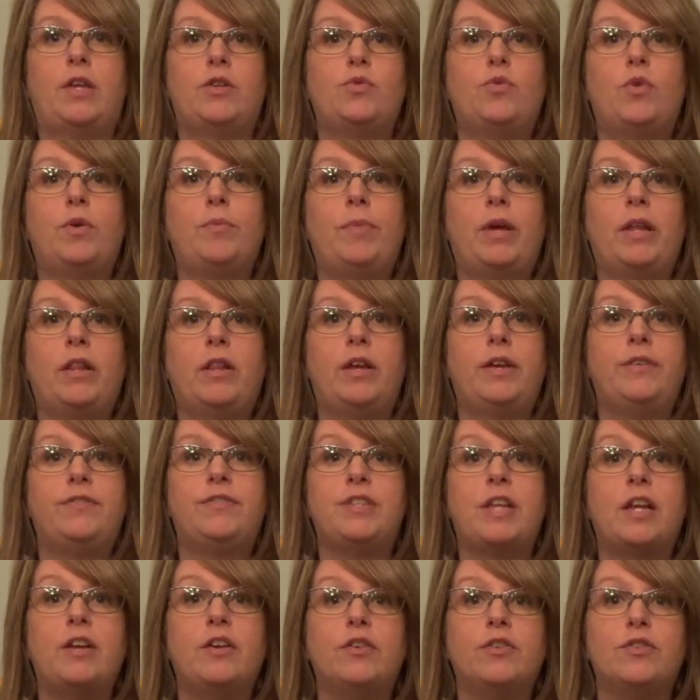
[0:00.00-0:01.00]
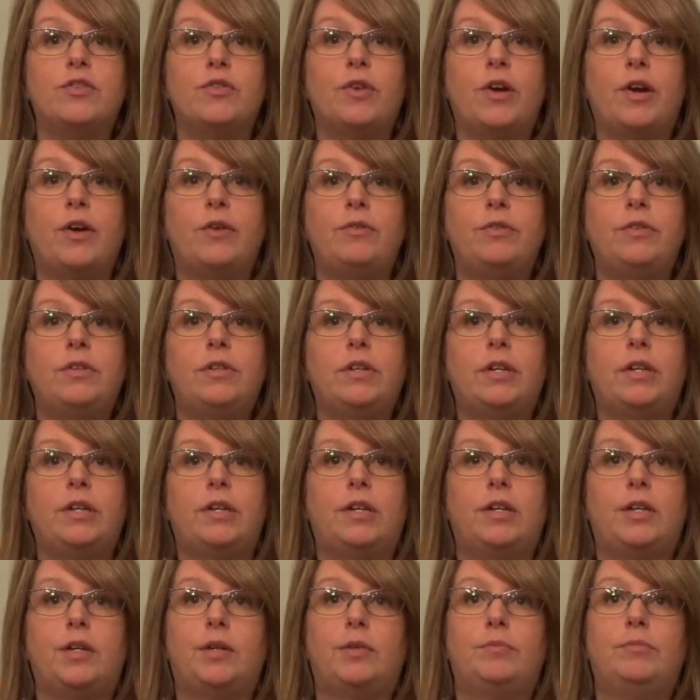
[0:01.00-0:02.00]
what my life centers around.
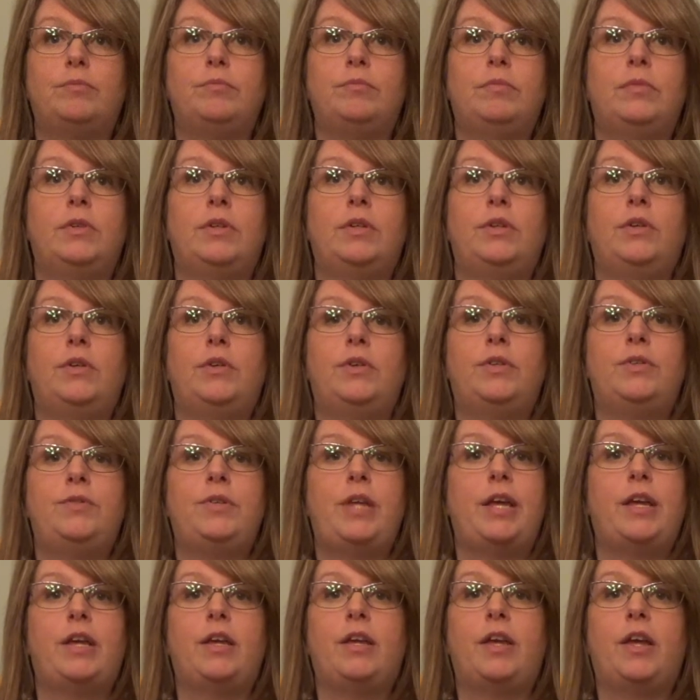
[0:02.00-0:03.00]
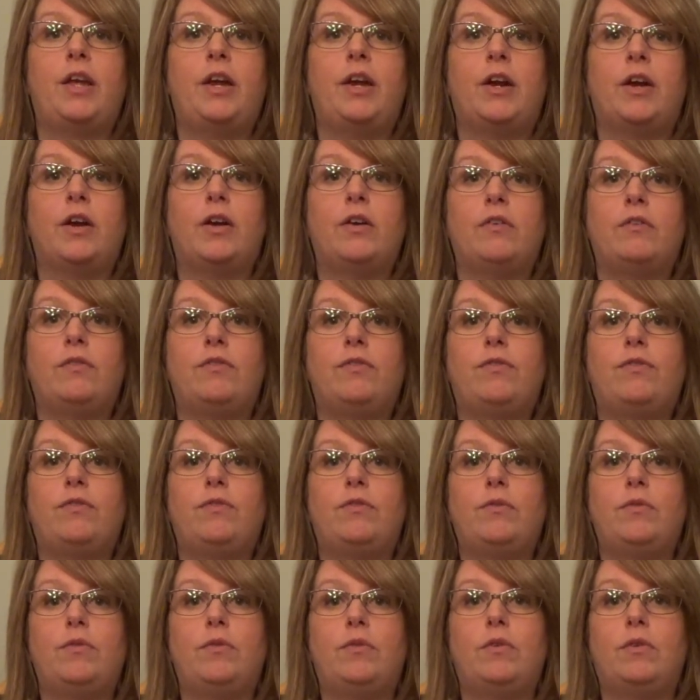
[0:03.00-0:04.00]
Taking care of
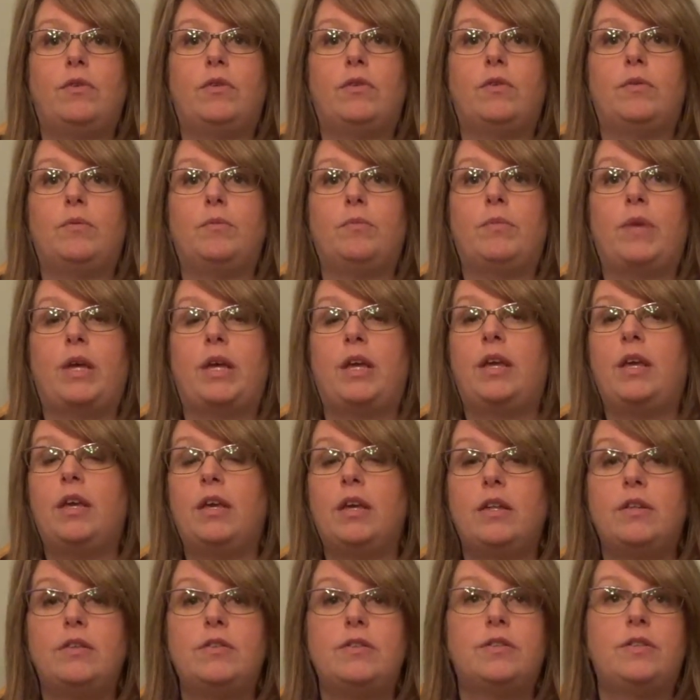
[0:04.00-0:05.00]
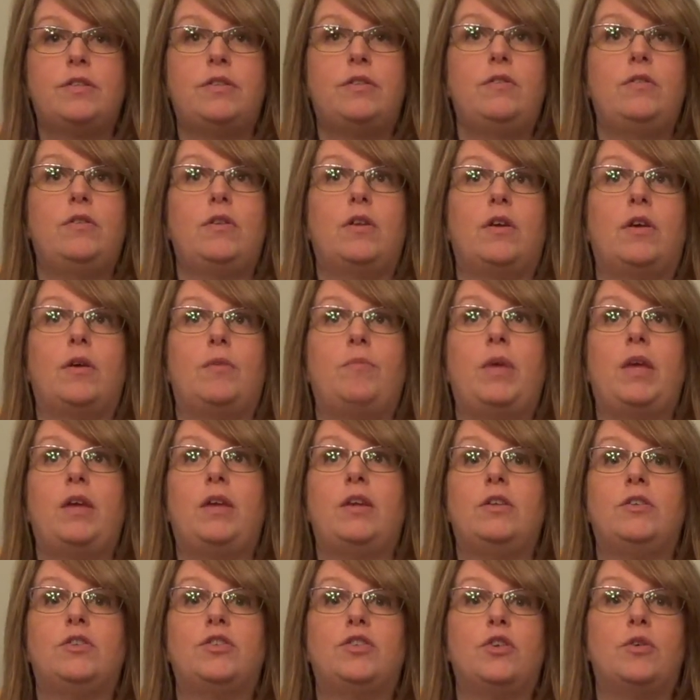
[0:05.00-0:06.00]
my kids,
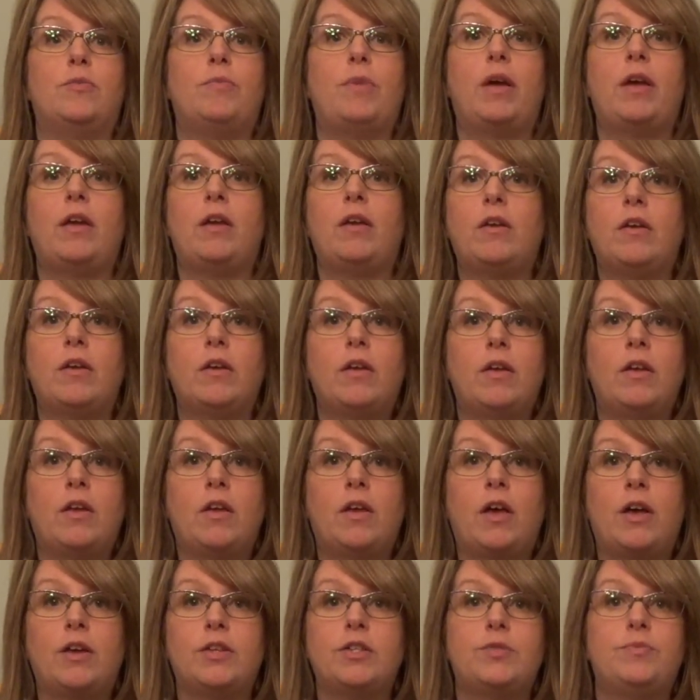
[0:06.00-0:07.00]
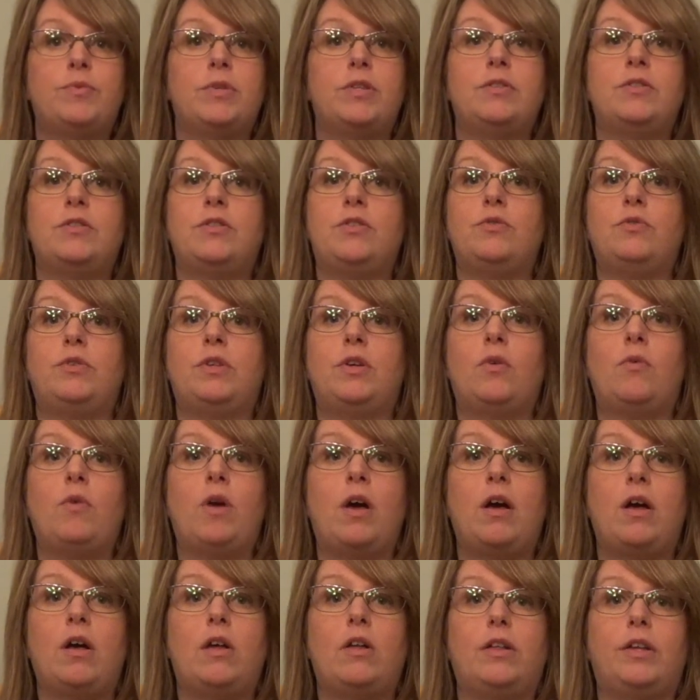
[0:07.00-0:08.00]
making sure my husband's doing
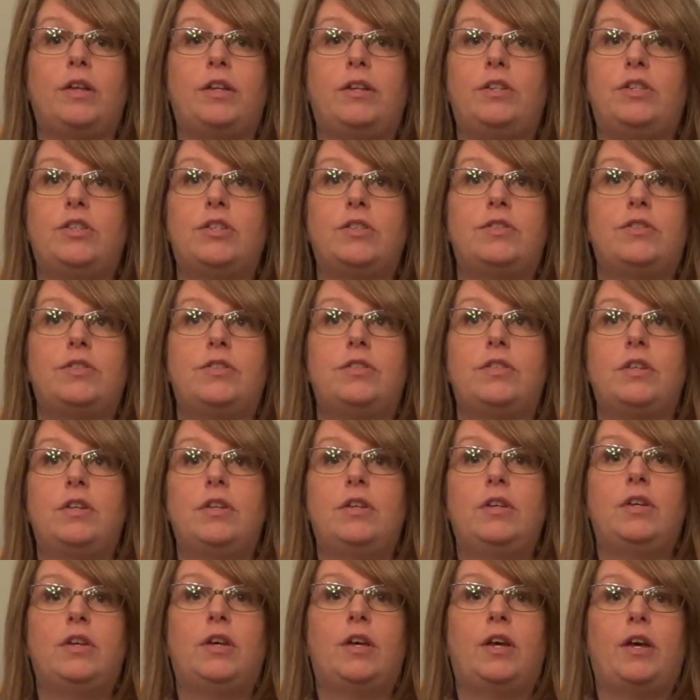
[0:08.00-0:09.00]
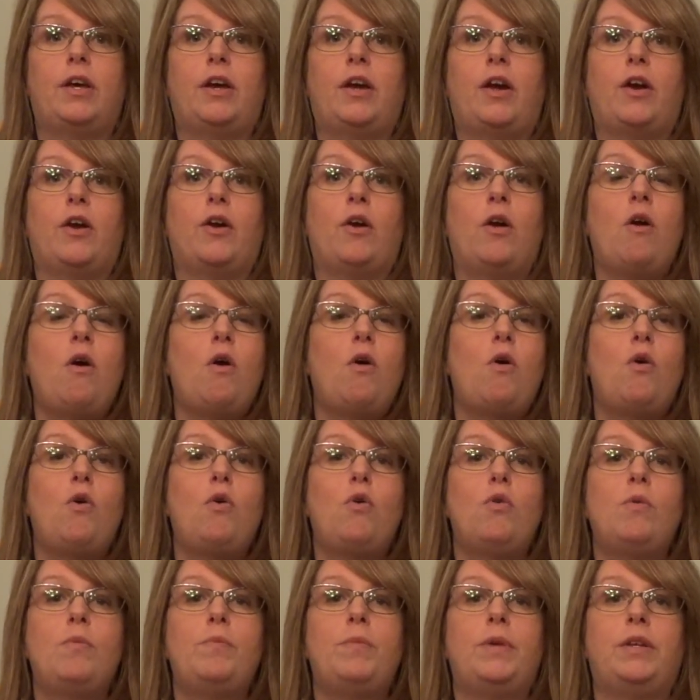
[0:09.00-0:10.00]
well, and just our
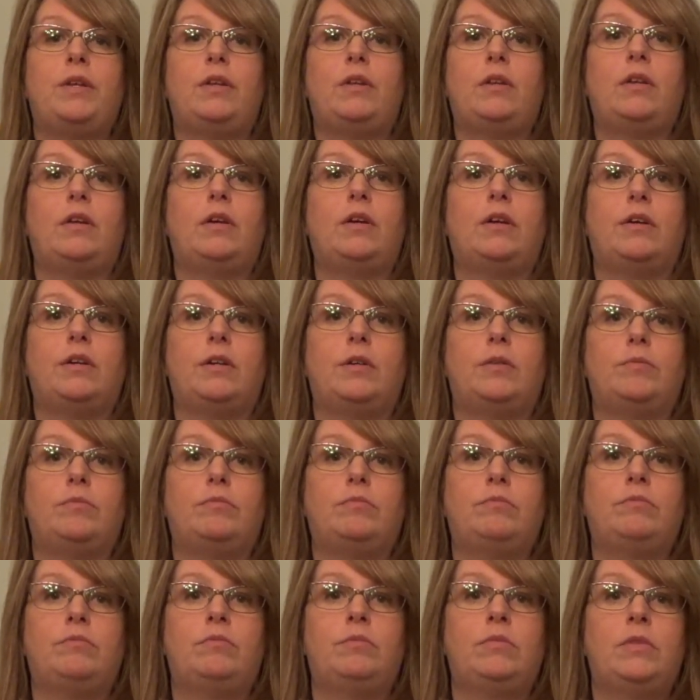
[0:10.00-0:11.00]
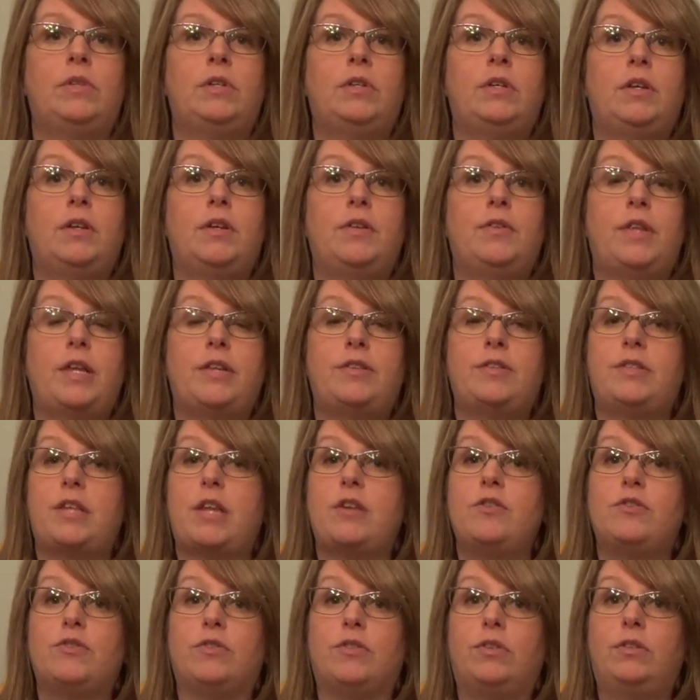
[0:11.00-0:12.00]
home, and that's
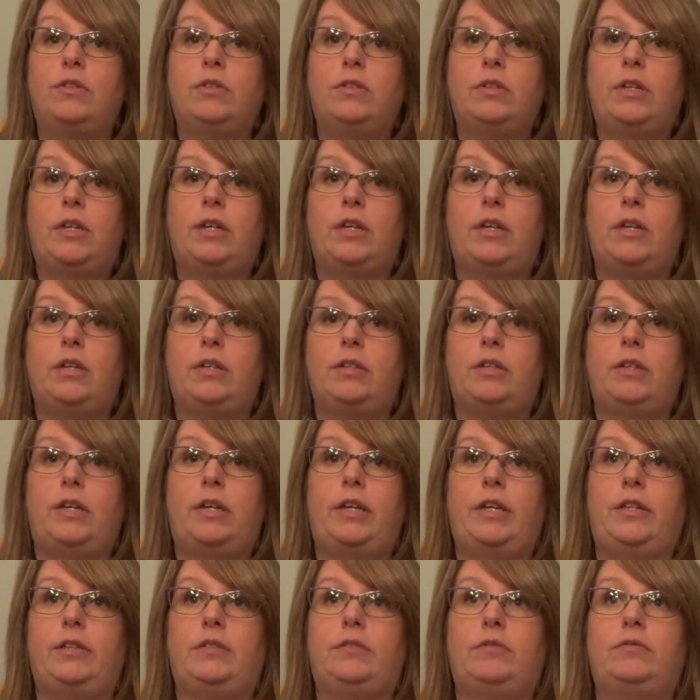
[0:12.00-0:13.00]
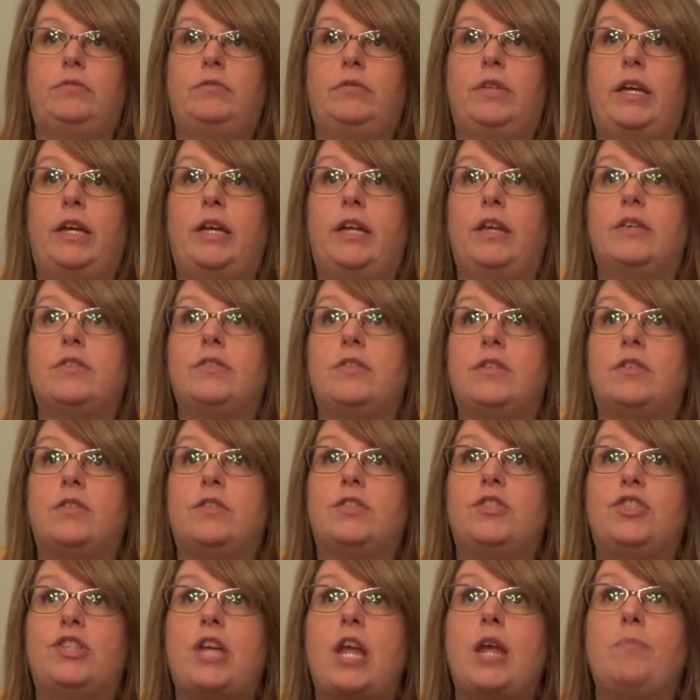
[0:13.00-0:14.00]
central. I guess it's
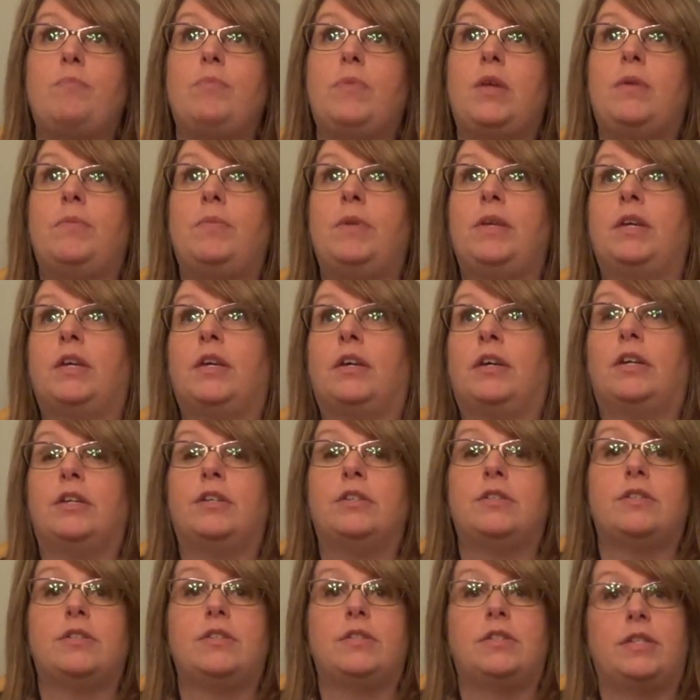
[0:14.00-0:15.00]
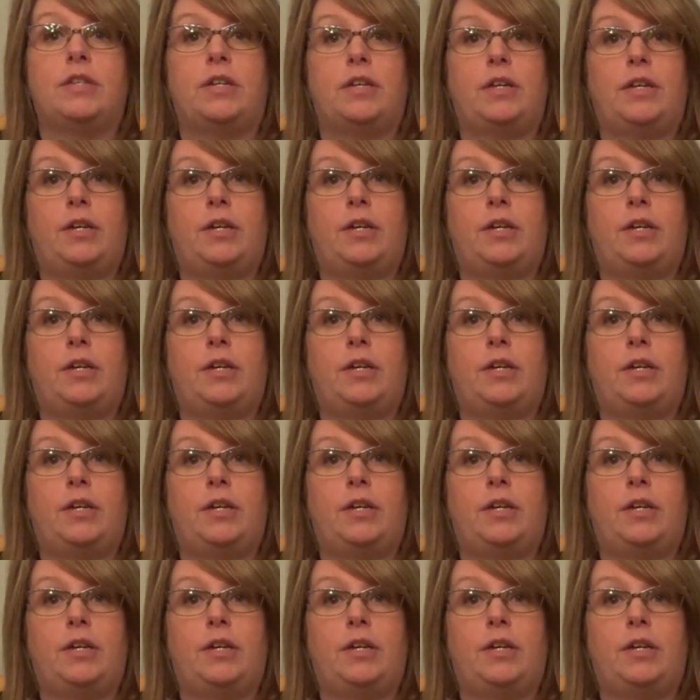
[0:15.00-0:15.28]
shaped me because